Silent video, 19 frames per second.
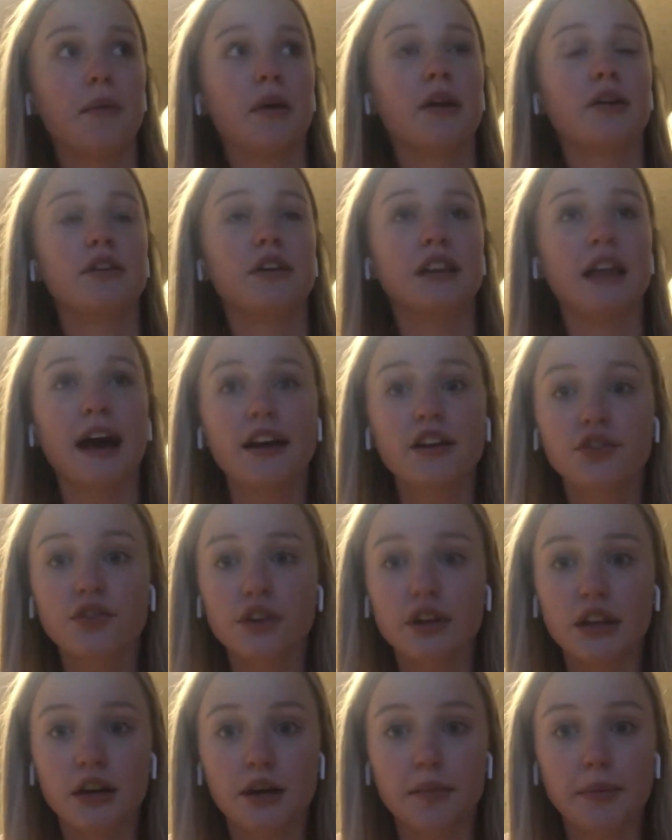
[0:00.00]
I'm gonna relax for
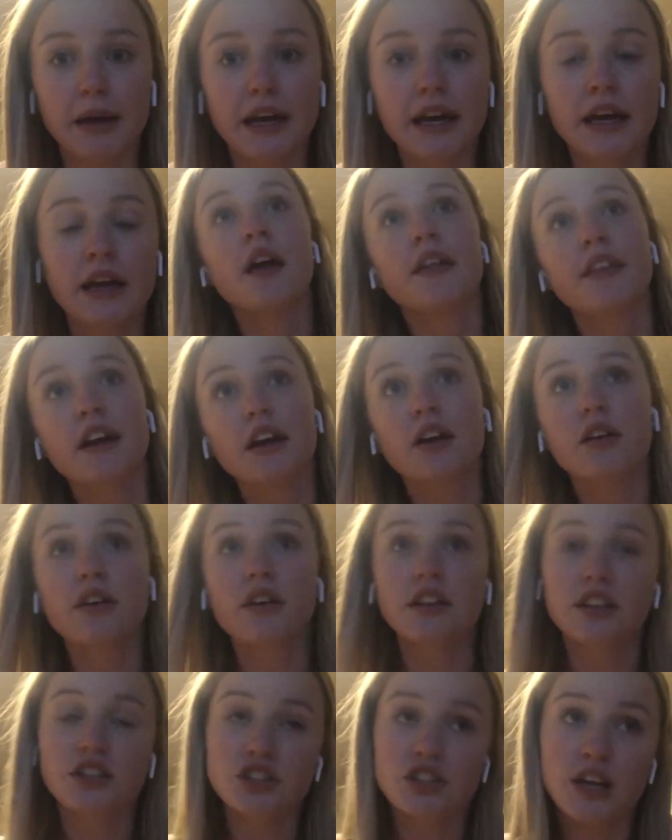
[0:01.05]
a little bit, then go to
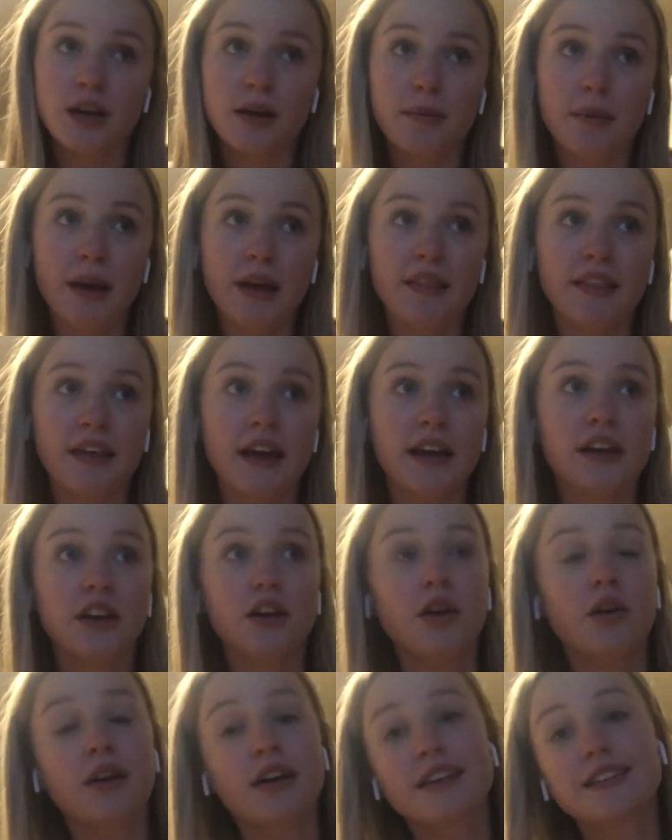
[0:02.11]
the gym and then
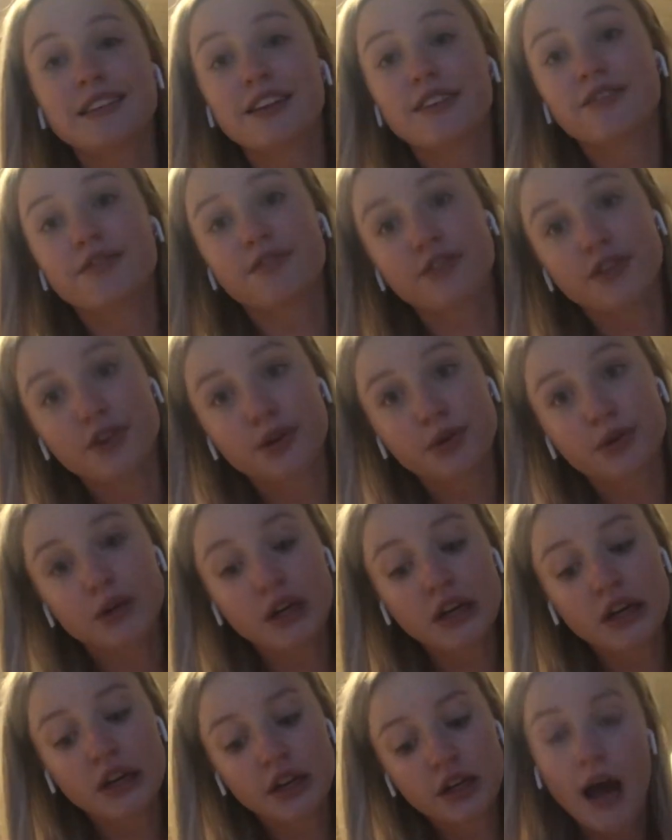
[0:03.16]
go get some
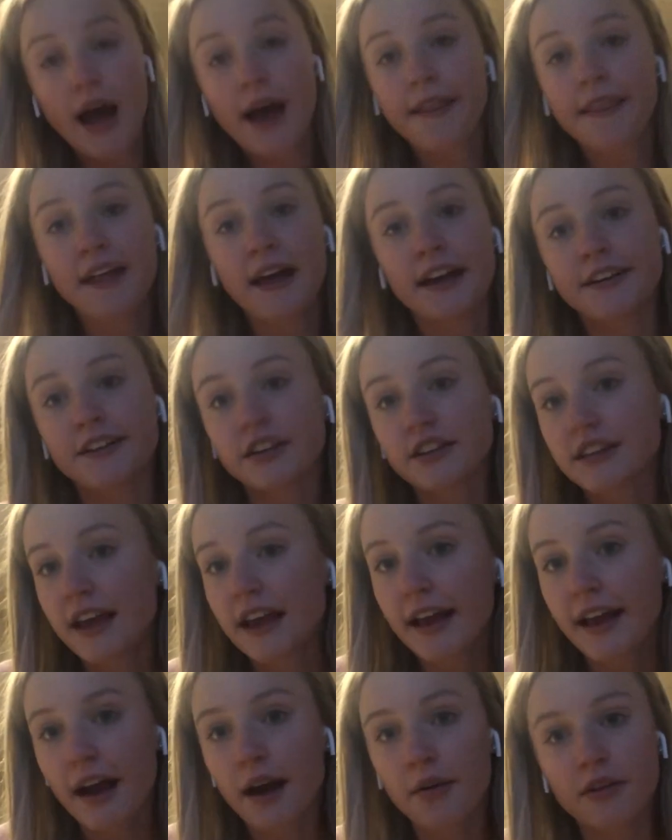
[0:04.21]
food and then just
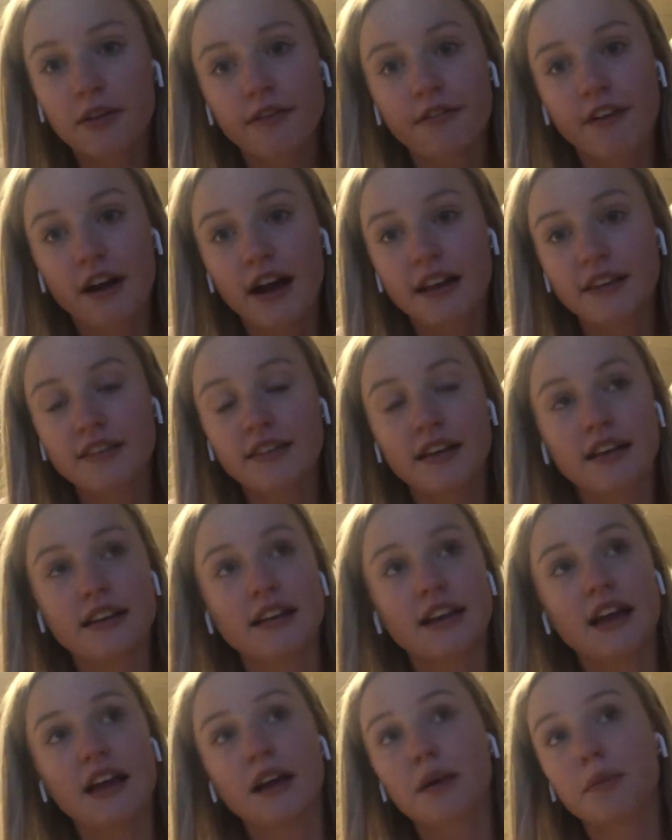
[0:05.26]
hang out with friends and
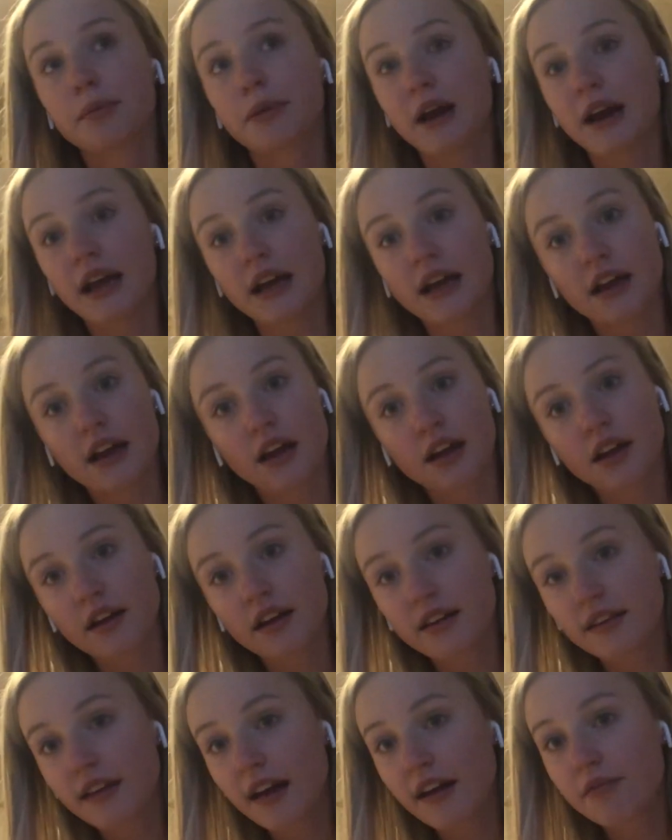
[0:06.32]
take a break
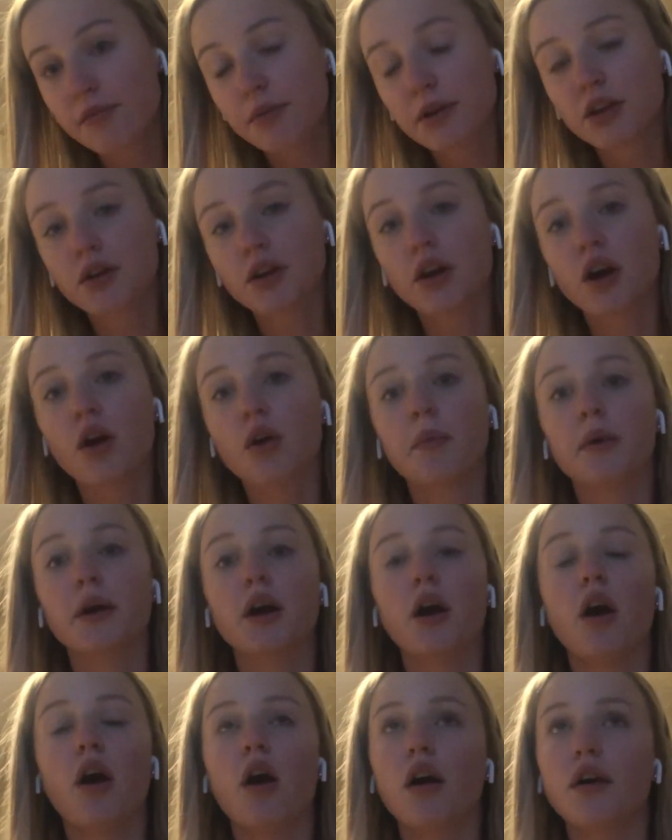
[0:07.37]
because I've been doing
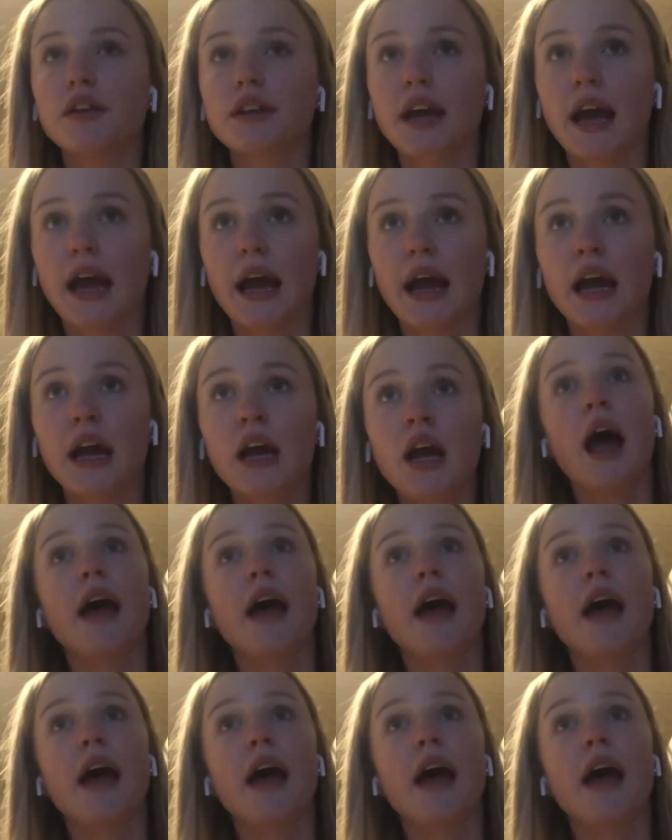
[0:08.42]
homework all day.